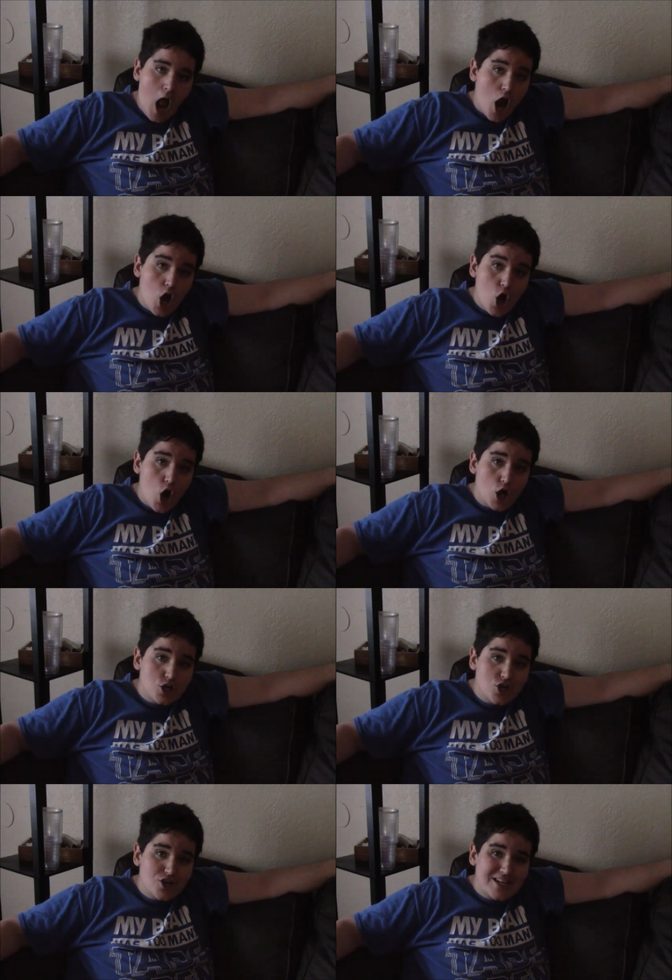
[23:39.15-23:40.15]

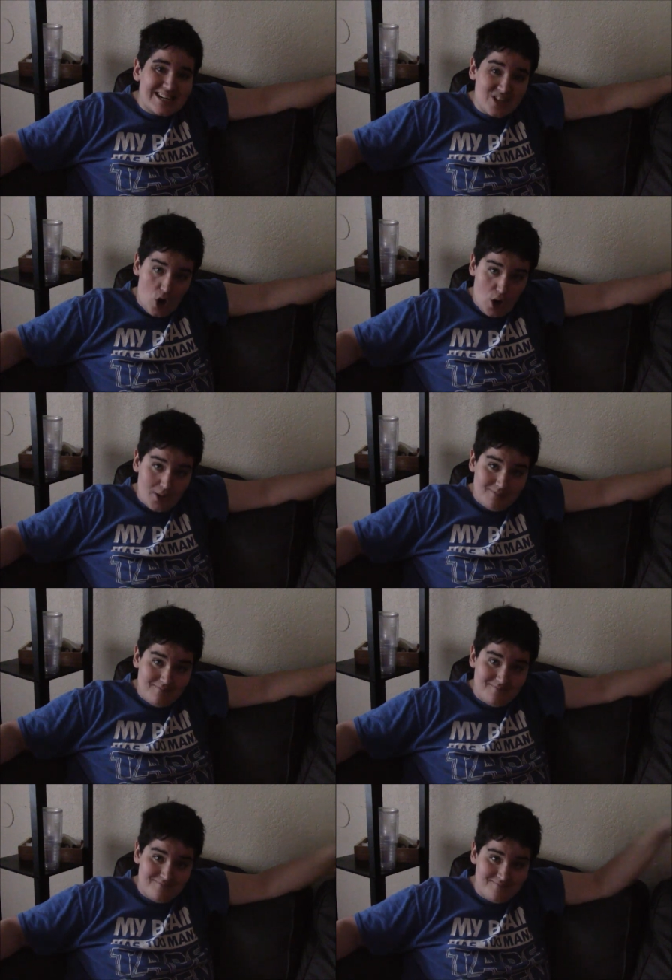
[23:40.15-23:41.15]
Not good at all.
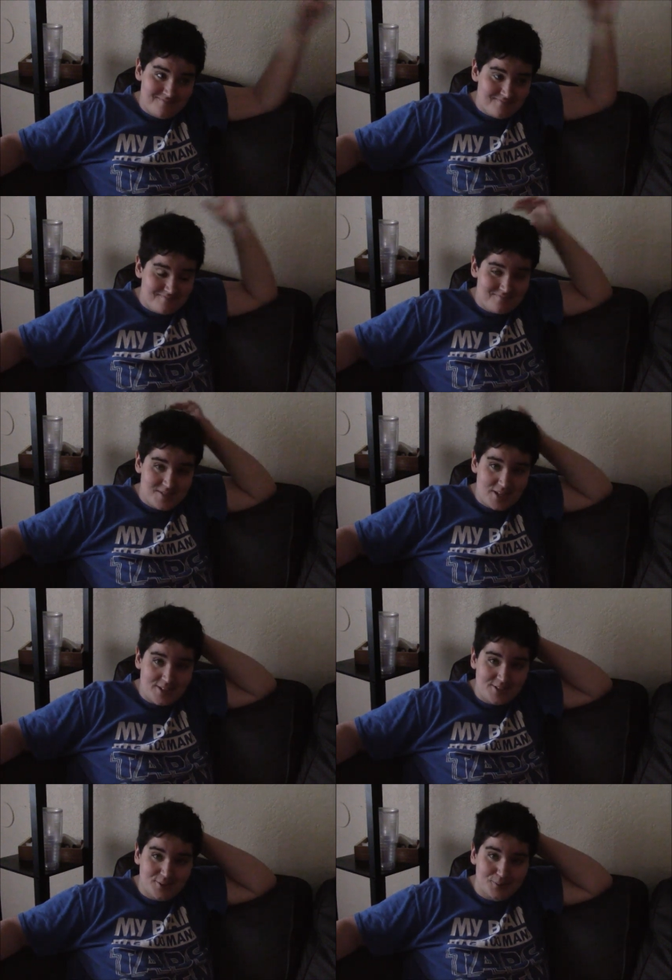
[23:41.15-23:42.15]

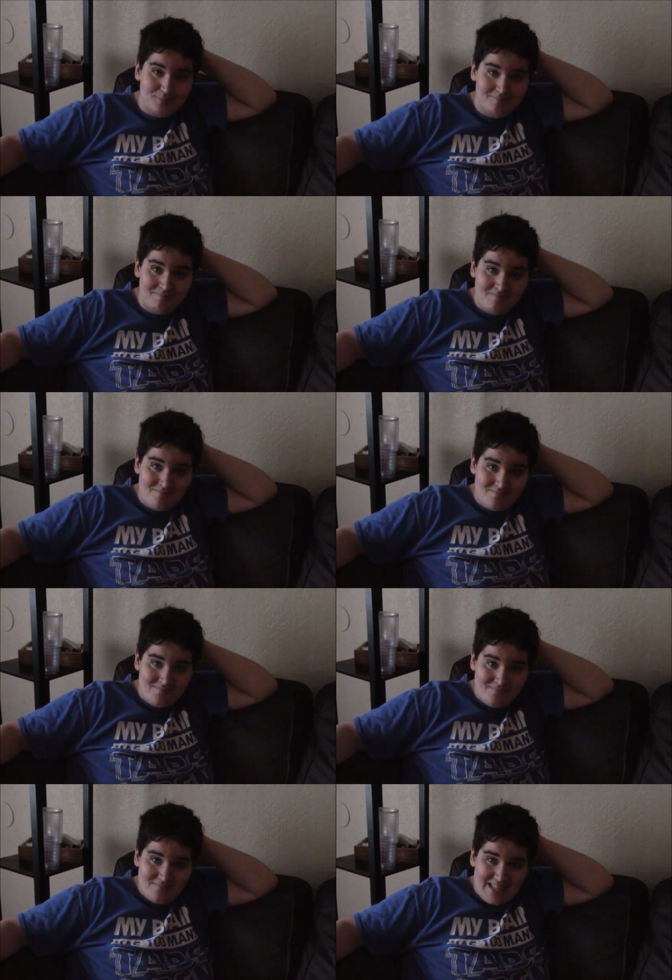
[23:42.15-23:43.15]
So
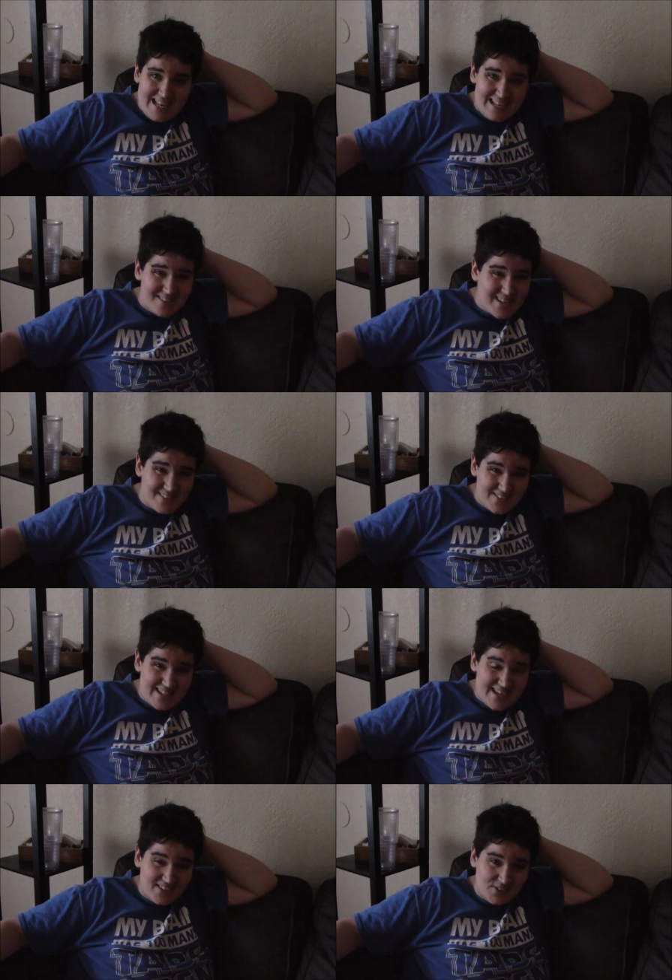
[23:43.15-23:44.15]
it gives off the
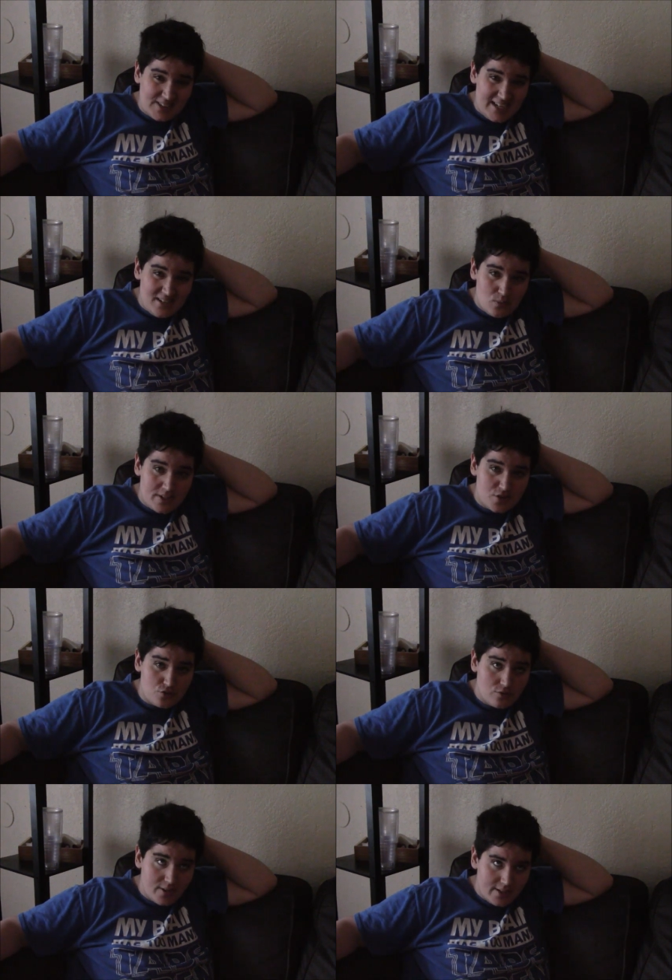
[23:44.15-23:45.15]
yellow light, which
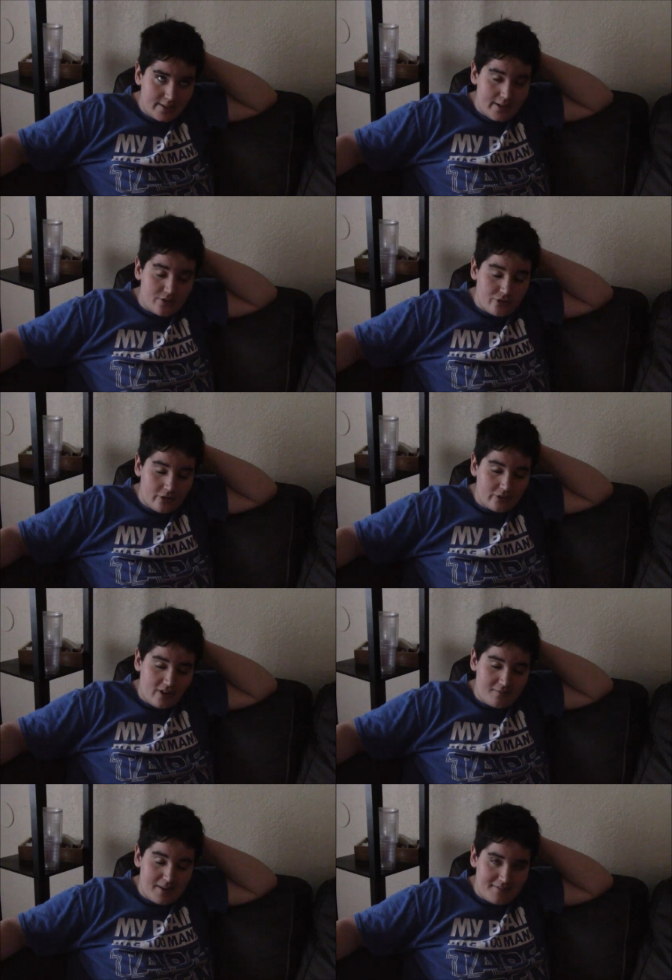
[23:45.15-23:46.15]
really shows
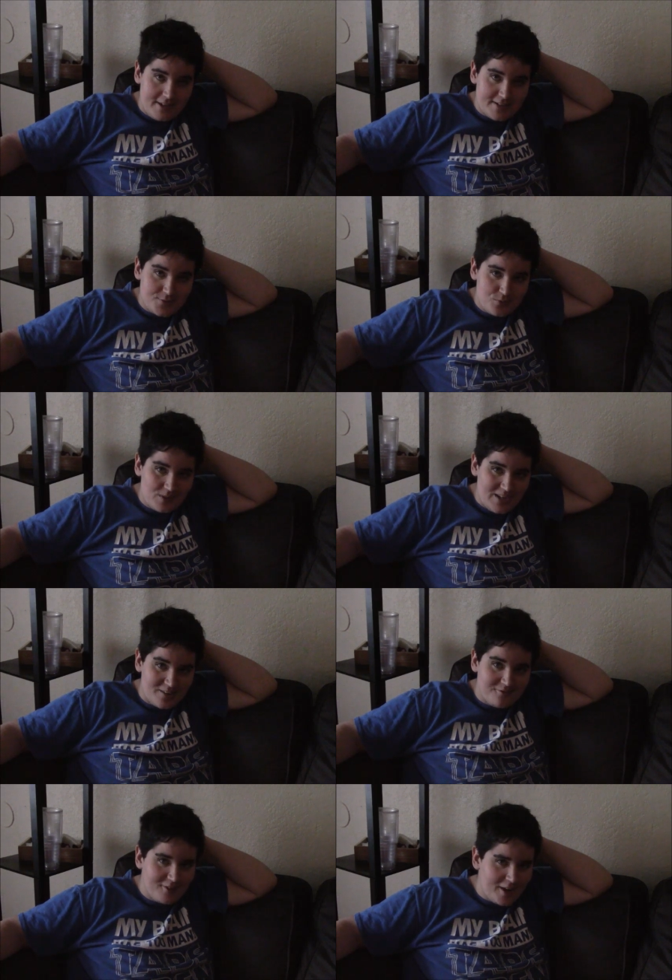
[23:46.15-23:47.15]
off my face in a
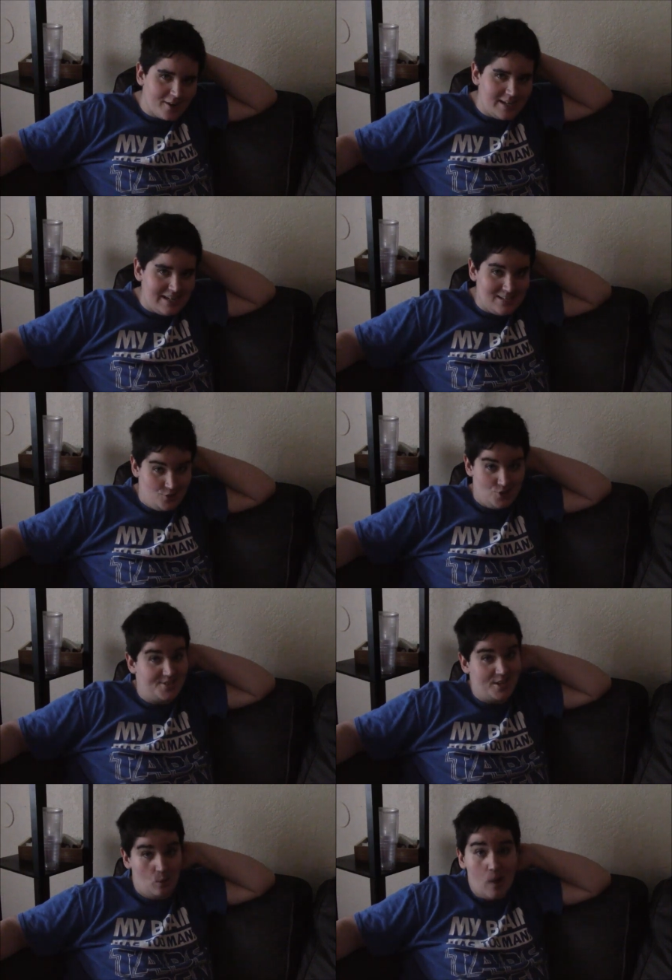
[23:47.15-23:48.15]
very
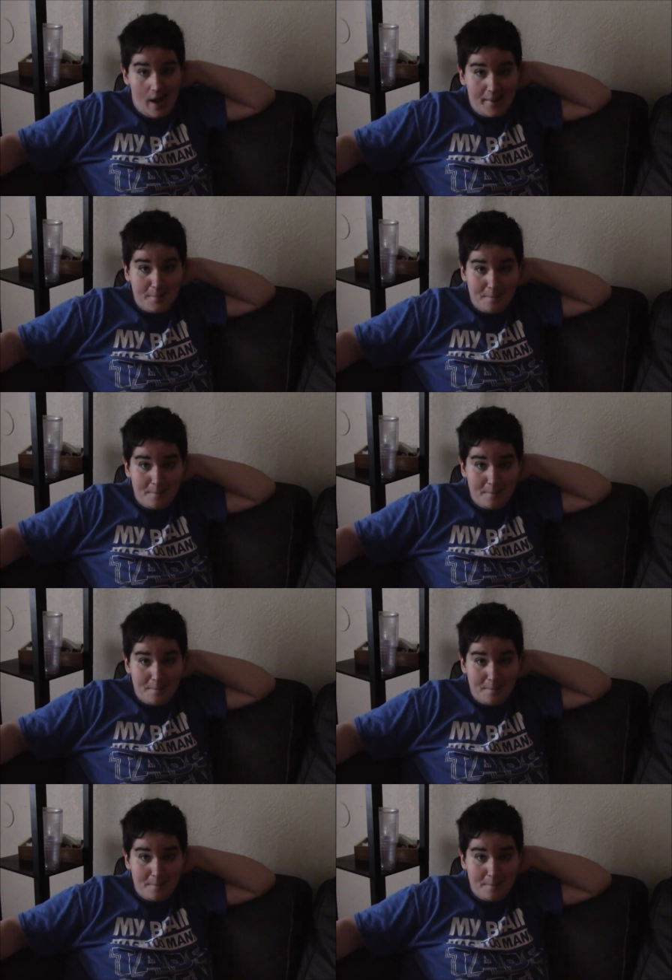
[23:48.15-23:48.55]
interesting way.